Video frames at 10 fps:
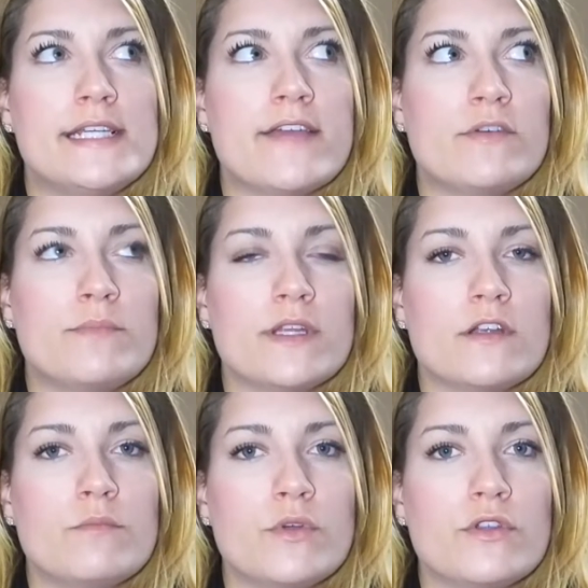never been
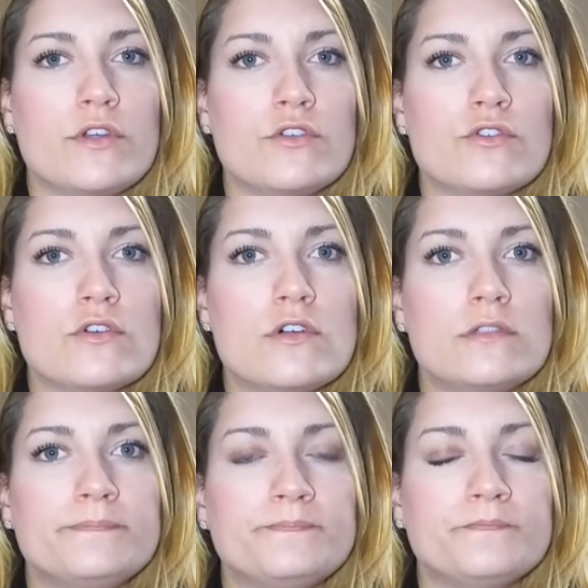on birth control,